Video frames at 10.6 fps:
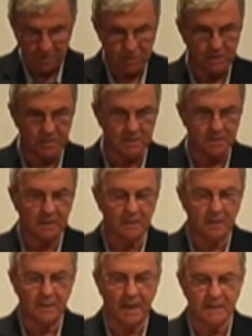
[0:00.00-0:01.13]
Jesus
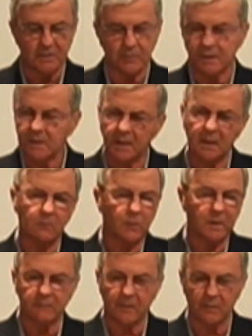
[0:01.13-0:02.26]
healing Nazareth, getting rid
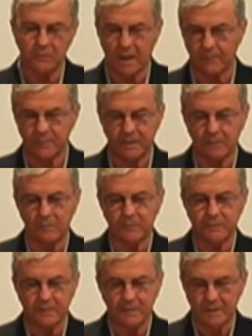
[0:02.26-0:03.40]
of those obstacles.